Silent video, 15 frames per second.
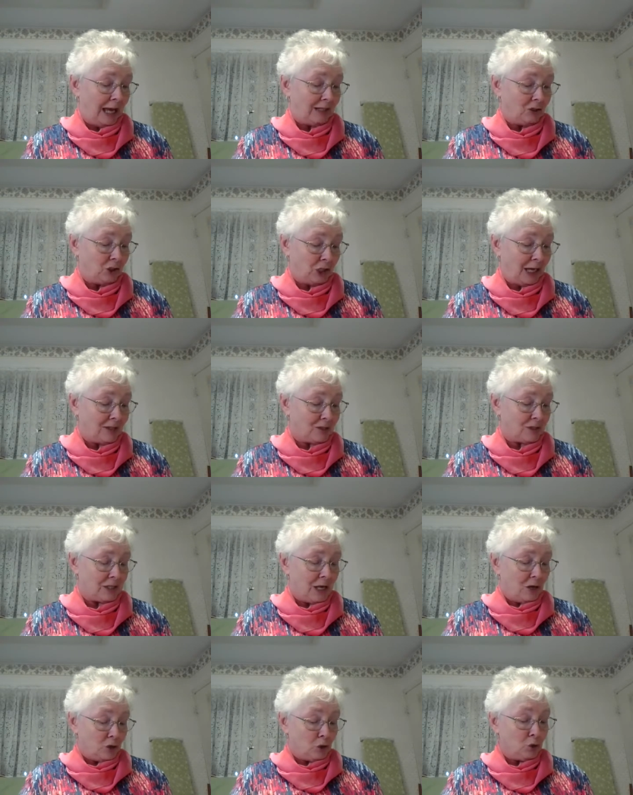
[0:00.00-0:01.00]

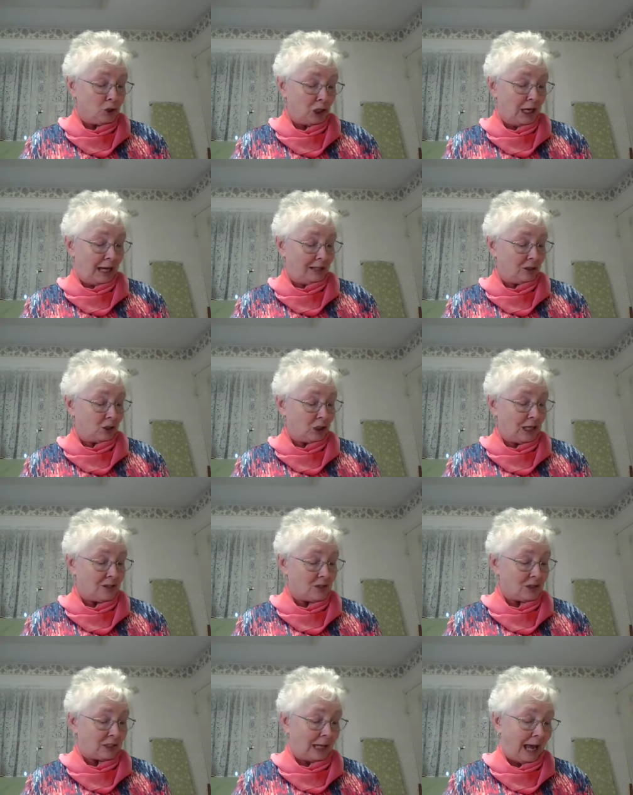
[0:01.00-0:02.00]
had a
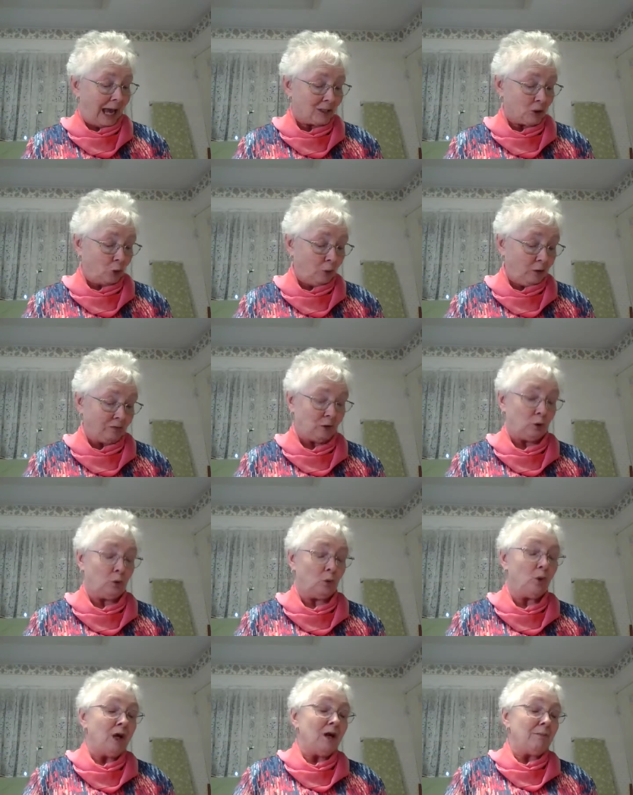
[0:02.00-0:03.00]
chance to catch hold of
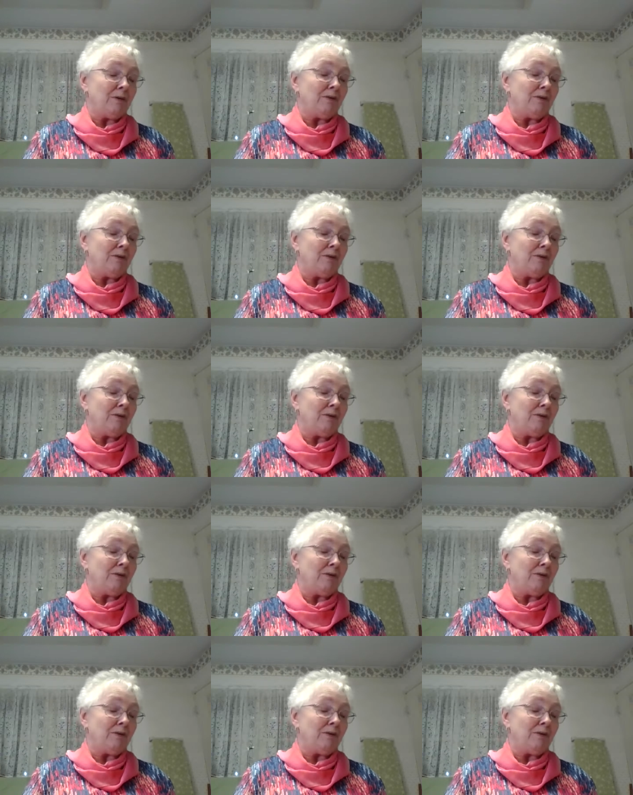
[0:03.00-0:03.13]
you